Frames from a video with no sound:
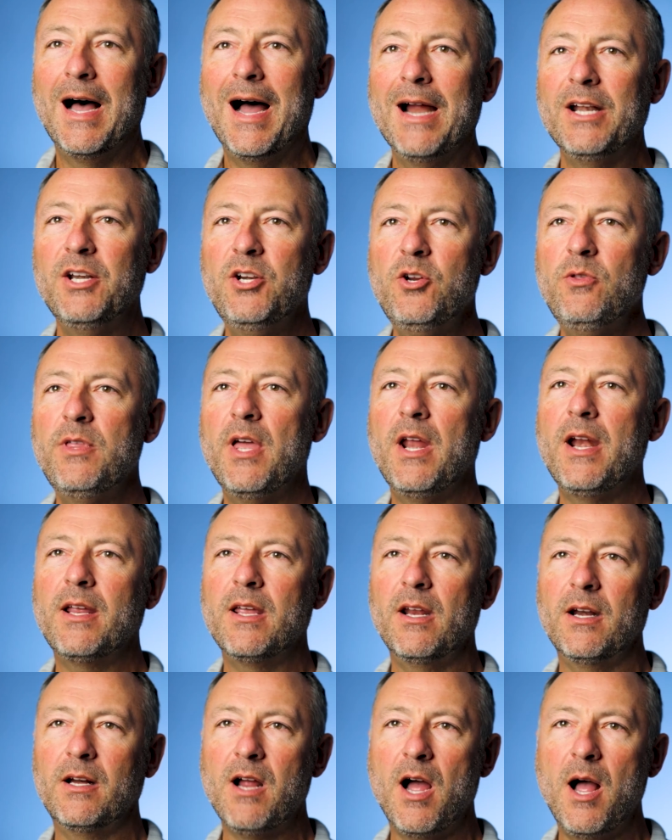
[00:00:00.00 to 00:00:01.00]
I knew that I
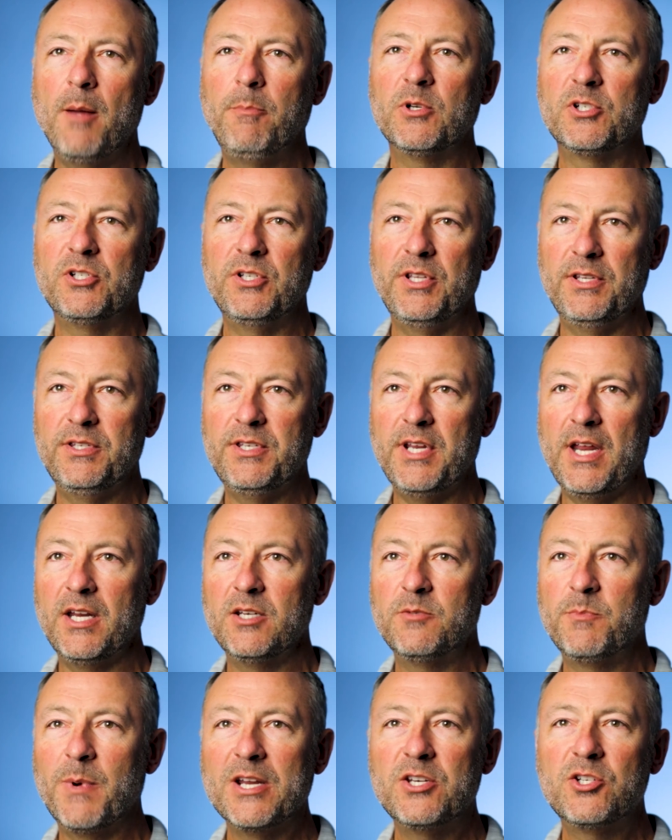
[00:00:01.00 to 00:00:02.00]
could accomplish these
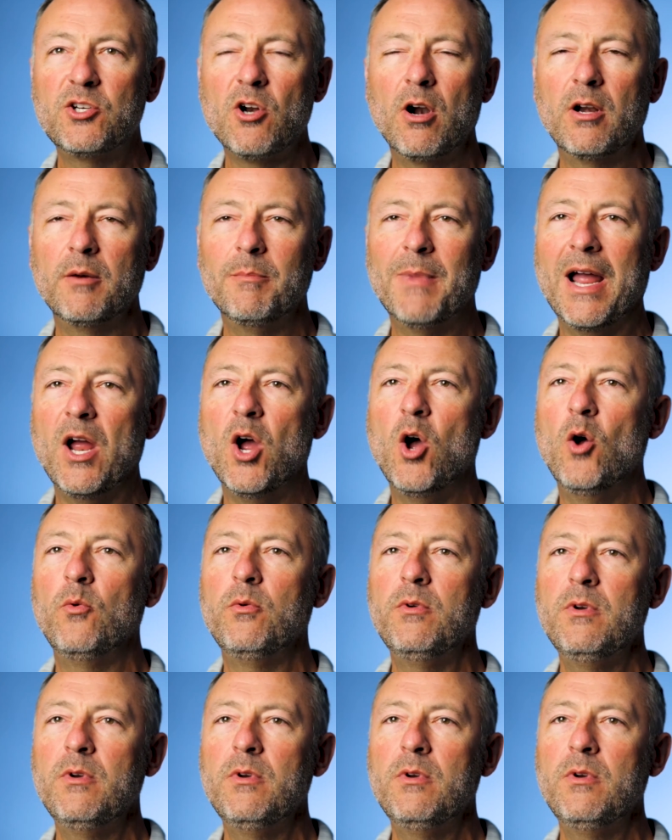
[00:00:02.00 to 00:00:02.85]
things by starting my own